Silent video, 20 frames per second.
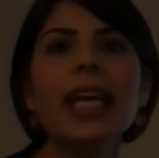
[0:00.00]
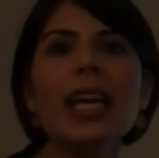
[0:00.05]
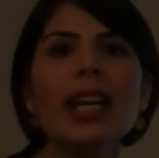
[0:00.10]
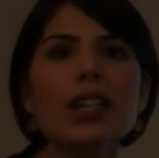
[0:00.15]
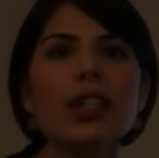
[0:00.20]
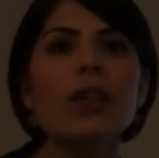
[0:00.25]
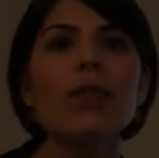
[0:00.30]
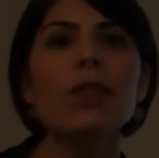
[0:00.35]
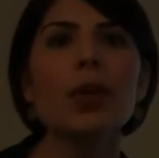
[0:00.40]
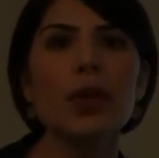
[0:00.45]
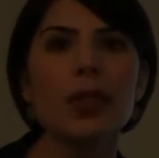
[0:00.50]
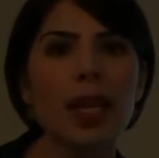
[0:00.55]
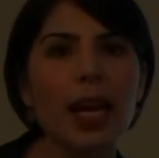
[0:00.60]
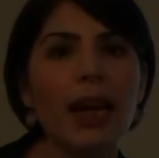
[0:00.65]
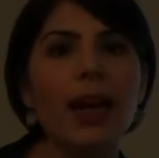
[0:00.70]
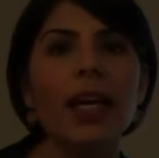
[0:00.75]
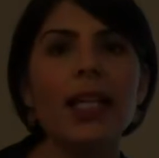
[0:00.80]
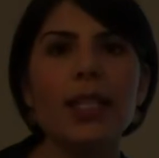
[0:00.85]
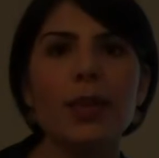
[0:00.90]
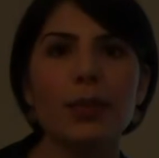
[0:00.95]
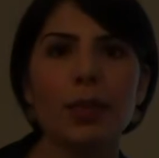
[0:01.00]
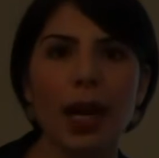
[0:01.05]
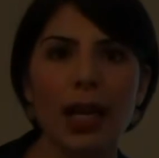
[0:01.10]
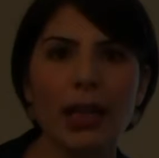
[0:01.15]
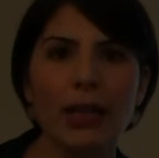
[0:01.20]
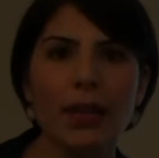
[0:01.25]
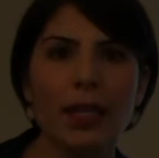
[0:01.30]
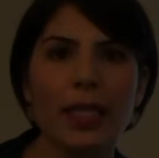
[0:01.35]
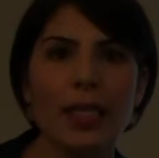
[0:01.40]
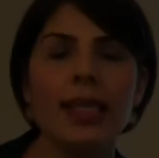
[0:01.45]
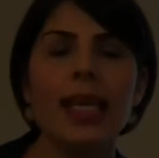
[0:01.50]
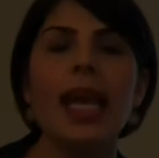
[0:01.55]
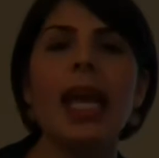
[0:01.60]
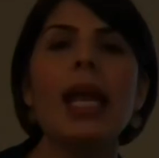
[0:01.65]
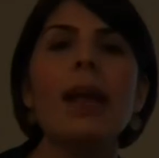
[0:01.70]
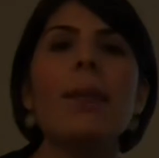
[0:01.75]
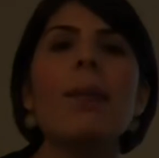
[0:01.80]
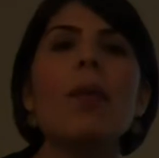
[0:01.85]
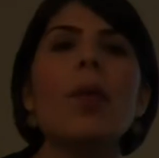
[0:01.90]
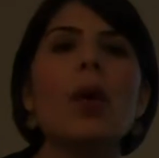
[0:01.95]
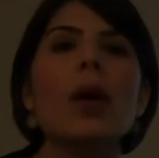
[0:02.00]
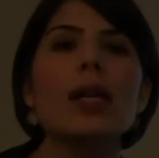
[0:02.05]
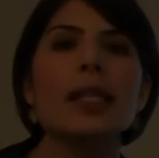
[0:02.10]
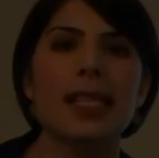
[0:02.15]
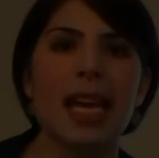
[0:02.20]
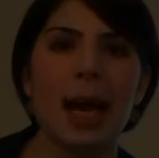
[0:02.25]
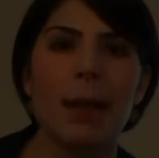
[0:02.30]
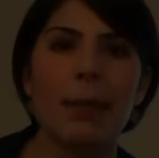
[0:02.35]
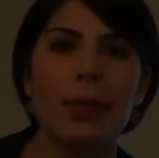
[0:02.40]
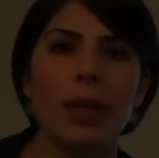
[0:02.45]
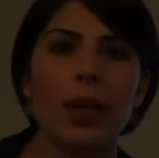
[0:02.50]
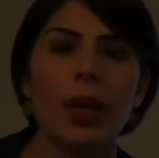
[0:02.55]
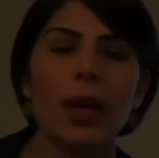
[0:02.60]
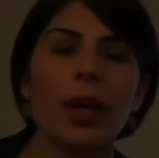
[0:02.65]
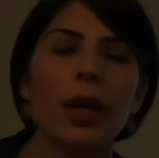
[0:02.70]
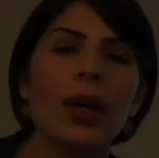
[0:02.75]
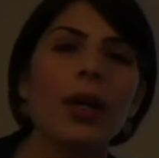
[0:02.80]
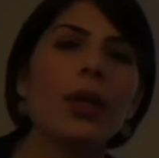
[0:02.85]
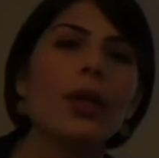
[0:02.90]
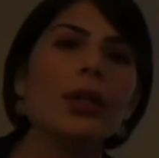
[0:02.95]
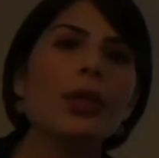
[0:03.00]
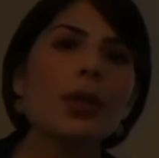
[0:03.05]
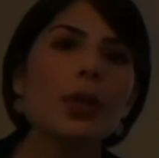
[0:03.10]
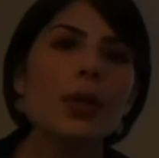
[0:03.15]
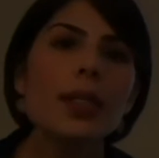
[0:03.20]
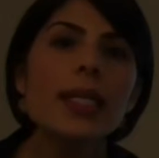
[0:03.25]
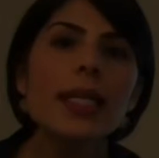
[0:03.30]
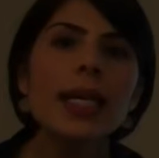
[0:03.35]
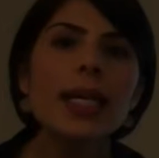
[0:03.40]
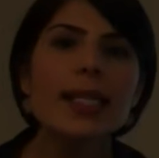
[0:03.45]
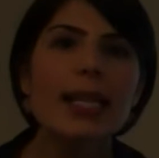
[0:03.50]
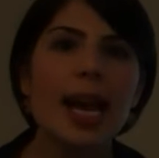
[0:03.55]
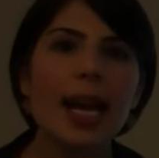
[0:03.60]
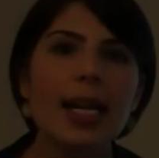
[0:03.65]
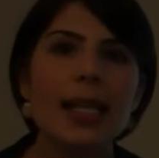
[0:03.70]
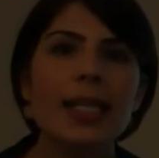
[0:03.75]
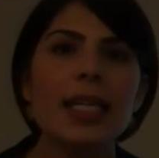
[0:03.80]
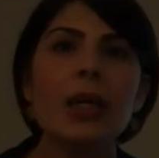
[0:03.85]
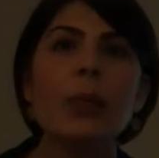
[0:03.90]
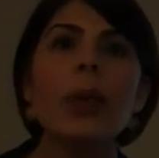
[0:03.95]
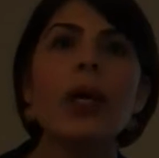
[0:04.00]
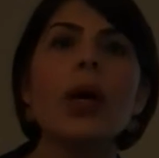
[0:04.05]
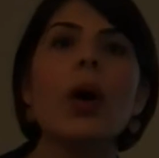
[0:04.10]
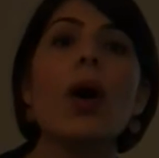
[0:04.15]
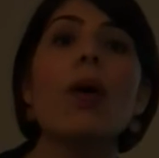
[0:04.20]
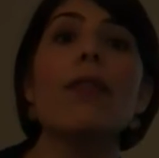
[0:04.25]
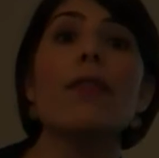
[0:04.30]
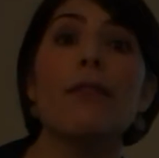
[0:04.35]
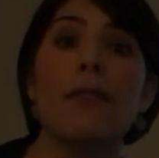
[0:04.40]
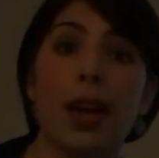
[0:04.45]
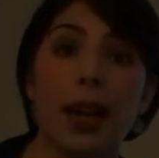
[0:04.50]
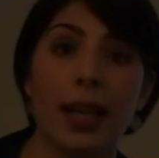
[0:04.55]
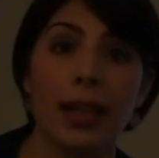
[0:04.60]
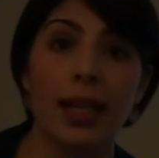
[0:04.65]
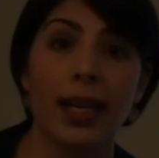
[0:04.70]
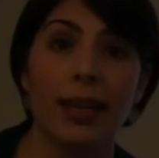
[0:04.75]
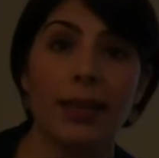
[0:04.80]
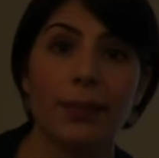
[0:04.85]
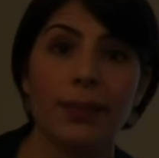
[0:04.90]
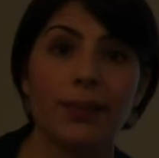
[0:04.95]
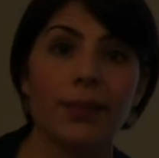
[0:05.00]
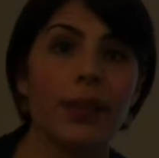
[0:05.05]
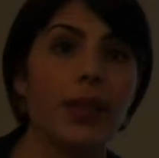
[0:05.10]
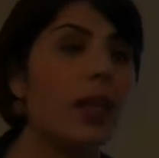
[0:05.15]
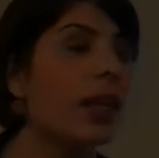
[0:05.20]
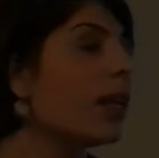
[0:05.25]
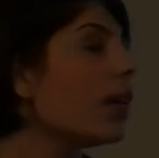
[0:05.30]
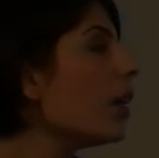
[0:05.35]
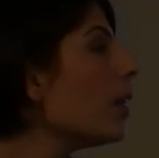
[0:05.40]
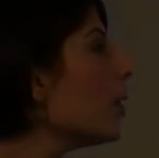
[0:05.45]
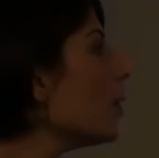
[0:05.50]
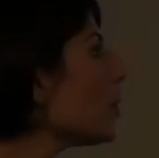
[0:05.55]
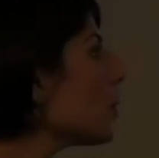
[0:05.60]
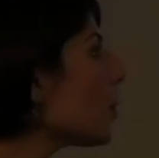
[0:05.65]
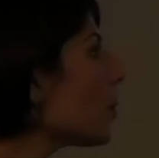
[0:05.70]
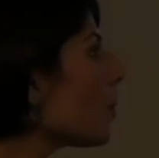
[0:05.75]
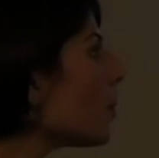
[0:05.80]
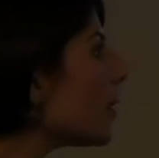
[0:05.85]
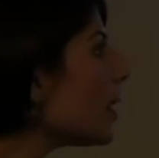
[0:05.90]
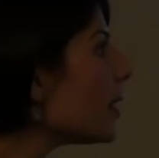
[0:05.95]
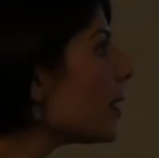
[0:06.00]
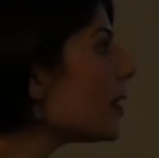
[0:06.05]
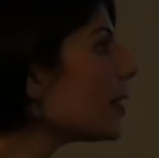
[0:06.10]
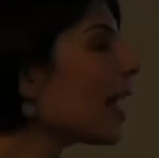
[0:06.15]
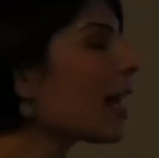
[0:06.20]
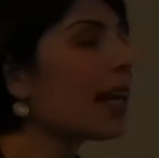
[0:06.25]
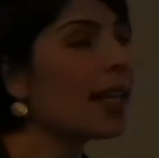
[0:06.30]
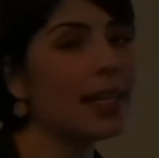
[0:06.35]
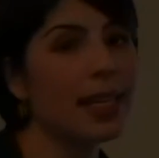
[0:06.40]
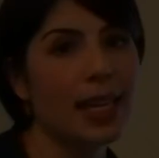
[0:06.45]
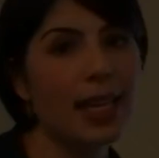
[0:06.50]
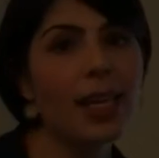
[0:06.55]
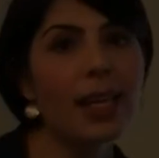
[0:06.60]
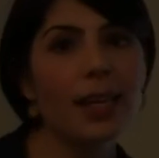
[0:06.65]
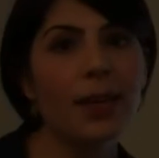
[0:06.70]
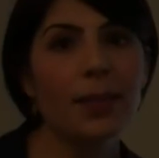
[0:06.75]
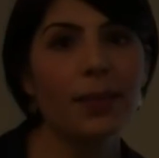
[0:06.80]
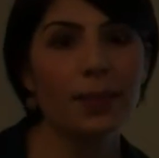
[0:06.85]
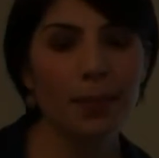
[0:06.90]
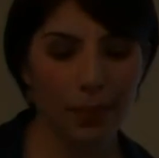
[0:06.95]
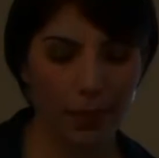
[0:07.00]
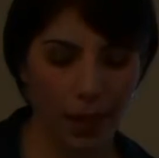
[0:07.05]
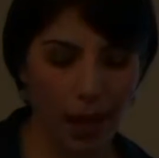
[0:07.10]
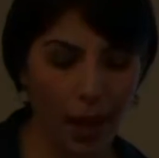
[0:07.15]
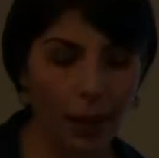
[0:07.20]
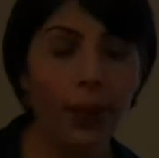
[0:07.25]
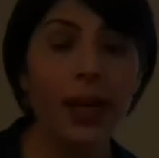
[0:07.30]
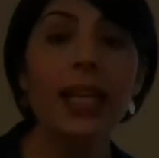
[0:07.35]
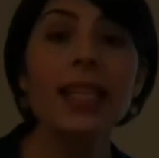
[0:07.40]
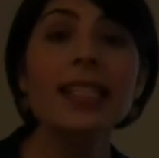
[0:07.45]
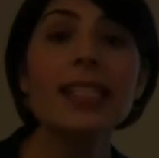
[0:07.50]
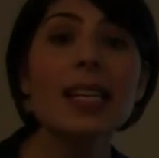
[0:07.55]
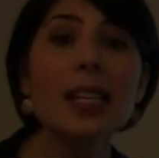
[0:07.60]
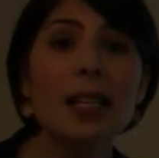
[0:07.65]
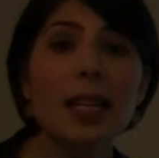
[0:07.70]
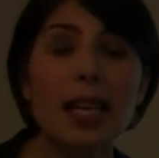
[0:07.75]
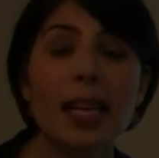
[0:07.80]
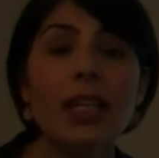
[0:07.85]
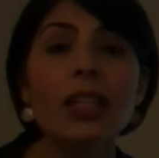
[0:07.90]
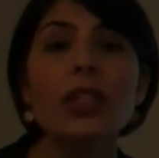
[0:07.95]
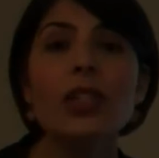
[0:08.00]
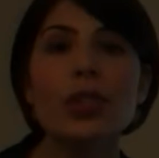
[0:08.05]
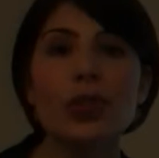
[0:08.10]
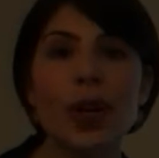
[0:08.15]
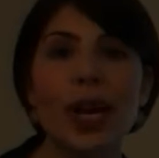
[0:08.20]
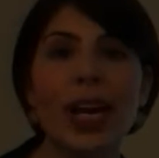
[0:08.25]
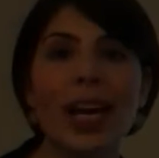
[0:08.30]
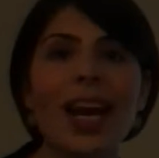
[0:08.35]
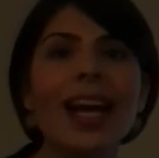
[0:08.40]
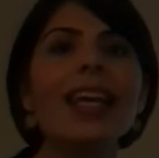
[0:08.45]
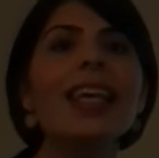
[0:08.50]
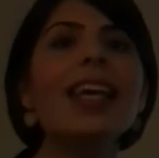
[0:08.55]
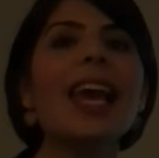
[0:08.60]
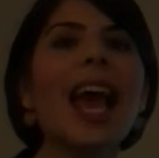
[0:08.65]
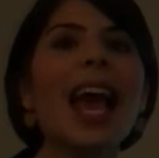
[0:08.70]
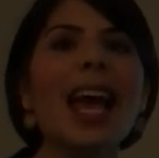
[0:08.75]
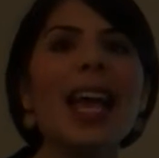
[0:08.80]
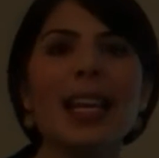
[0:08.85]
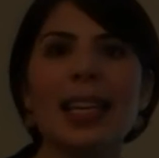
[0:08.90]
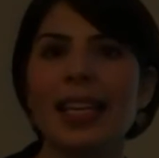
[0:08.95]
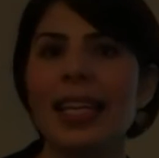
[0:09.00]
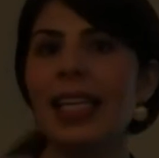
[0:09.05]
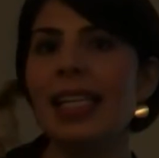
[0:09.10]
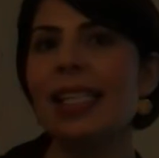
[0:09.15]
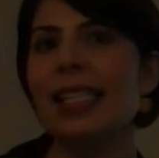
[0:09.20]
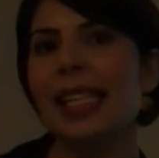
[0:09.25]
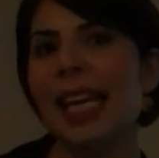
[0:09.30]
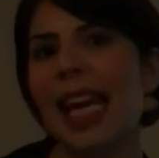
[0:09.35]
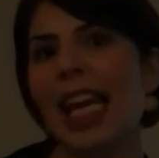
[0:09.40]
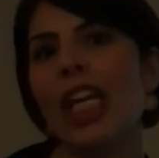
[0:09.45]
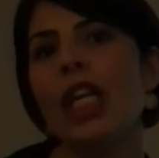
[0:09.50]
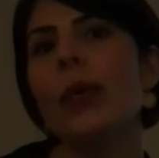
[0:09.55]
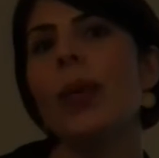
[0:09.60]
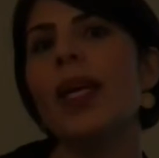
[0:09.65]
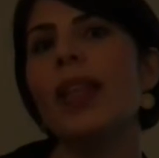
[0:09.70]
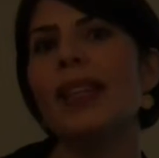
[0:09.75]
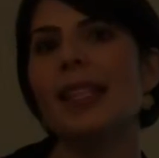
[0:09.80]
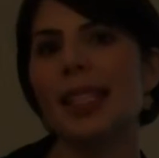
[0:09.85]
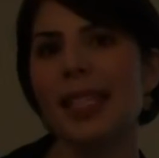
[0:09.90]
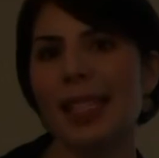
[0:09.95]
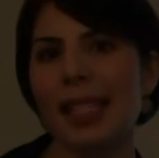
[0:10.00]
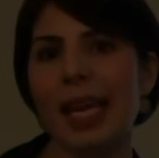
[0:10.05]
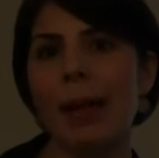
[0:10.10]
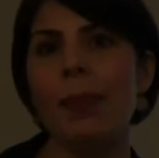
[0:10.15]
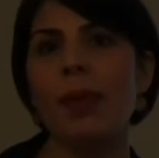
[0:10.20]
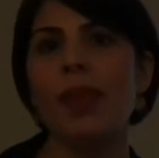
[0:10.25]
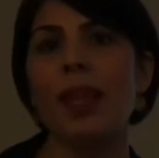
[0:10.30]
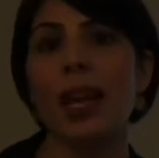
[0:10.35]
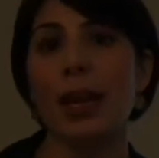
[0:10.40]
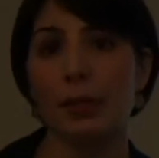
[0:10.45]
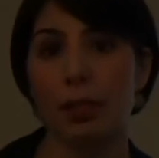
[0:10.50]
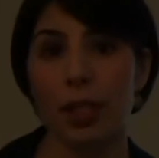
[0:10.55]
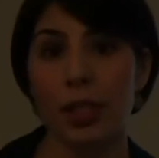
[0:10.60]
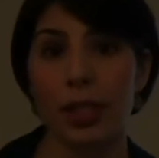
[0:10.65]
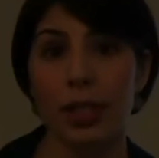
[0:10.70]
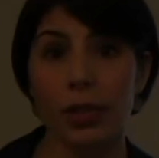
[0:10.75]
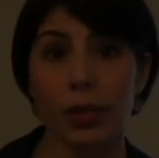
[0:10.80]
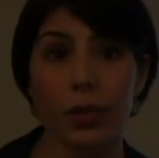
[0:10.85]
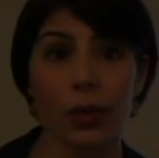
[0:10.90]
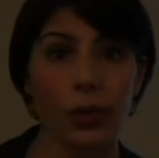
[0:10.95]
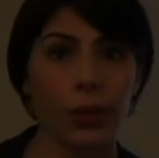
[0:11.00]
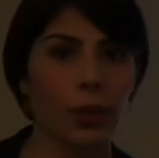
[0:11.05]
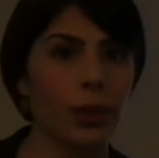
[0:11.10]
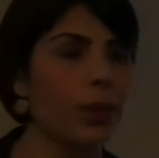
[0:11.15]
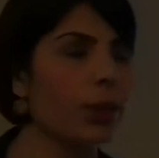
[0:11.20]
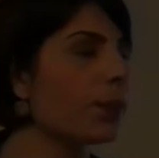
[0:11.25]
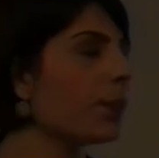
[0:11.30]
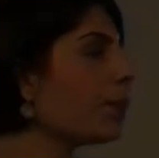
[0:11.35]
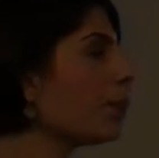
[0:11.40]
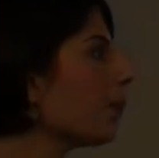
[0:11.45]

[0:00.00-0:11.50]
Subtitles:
each of those areas of relevance in more depth, using a technique we call funneling. So this technique, I'm going to illustrate, again, continuing this example that I've just introduced.